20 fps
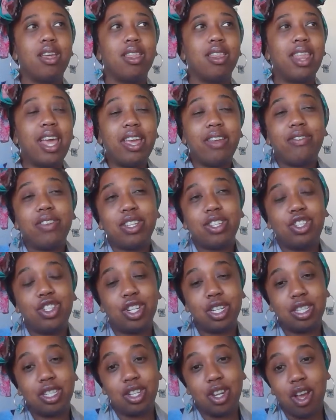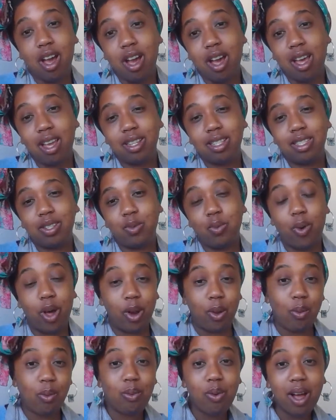life is just not
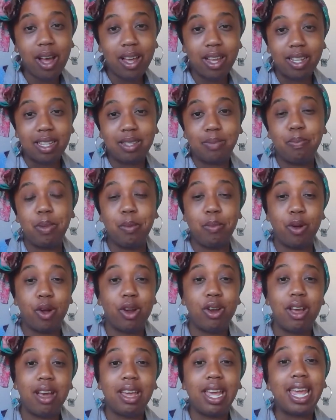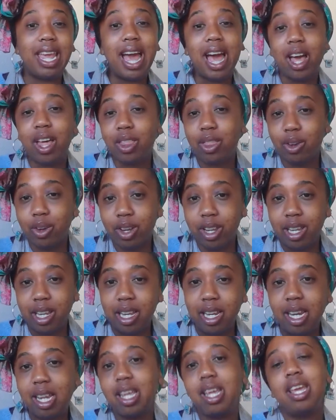what it was. People are not
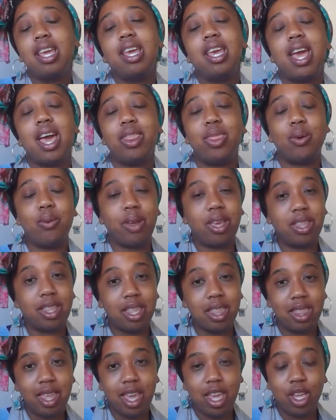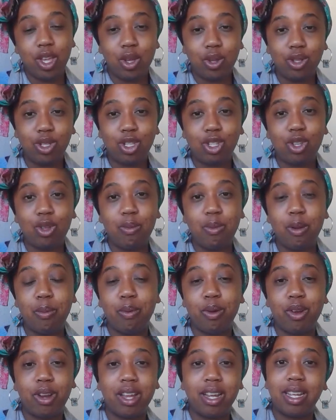gathering the way that they used to.
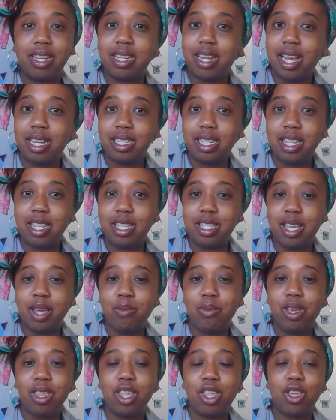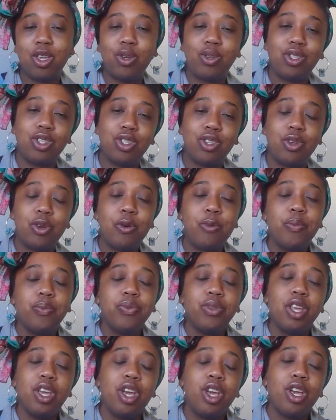People are not connecting the same way they used to.
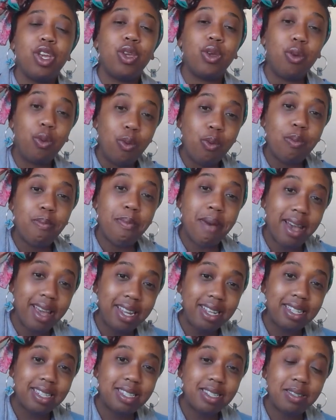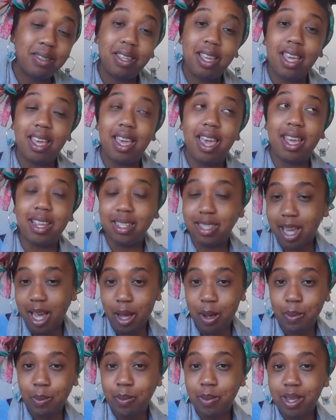You might end
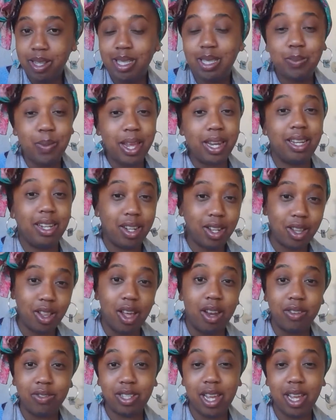up spending a lot of